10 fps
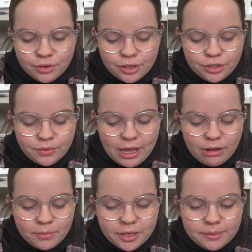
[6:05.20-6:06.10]
for a new
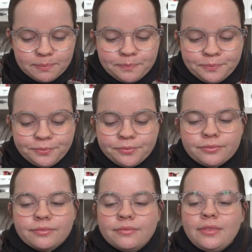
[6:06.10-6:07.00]
album?
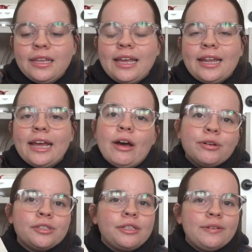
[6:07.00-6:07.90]
And I
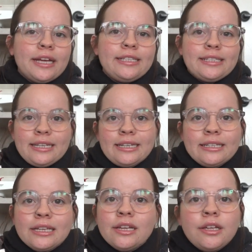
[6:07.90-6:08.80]
also had
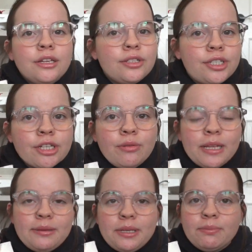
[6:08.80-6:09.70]
seen so
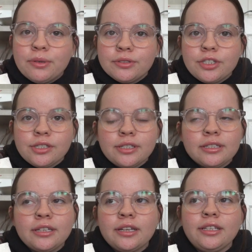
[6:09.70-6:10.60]
many people
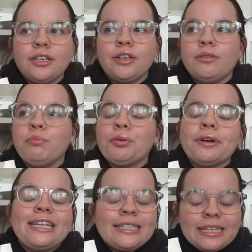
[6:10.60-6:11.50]
just, you know,
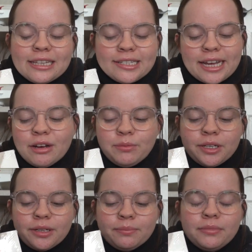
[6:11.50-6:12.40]
praising this
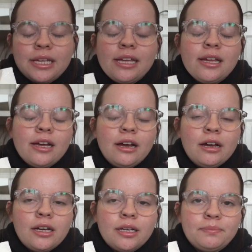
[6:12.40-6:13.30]
album.
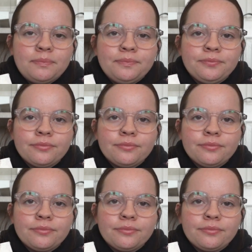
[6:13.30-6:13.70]
And